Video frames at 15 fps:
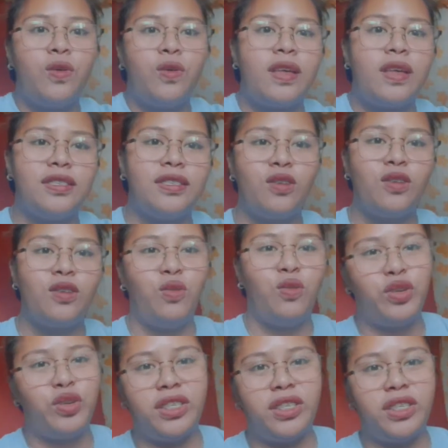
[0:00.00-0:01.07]
So
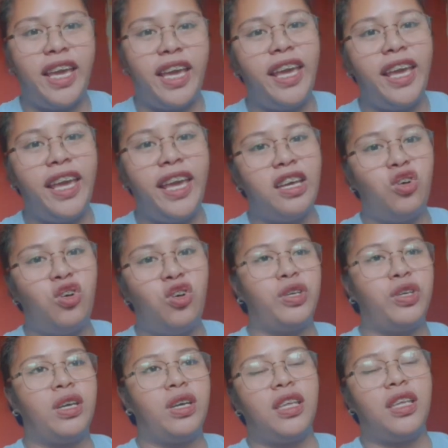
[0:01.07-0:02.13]
that's all for today. I
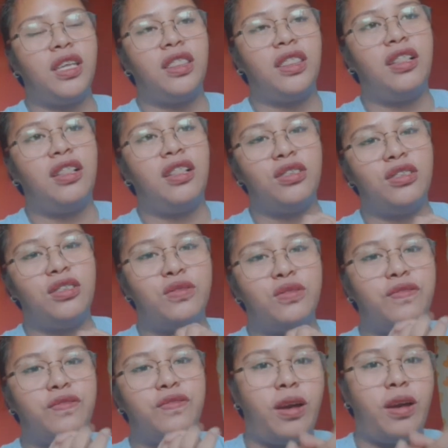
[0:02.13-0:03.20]
hope you can get
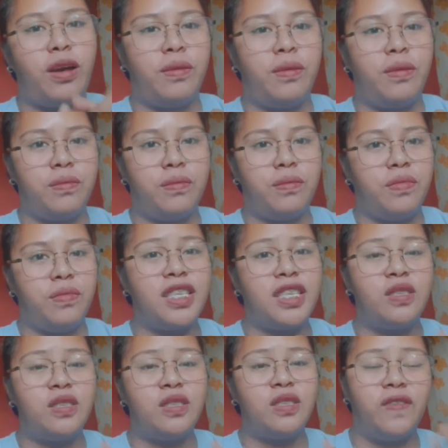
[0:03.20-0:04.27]
knowledge from
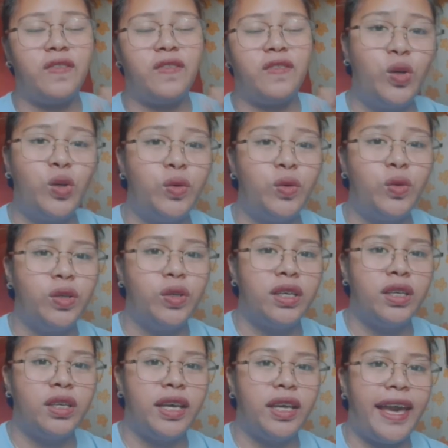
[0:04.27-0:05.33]
this
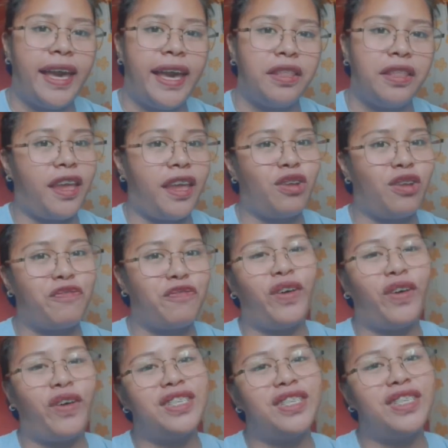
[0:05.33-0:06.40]
video, and
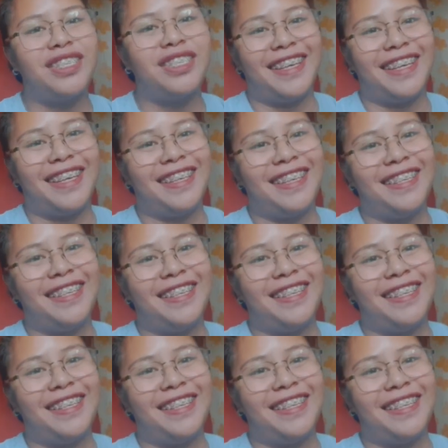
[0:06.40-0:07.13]
thank you for watching.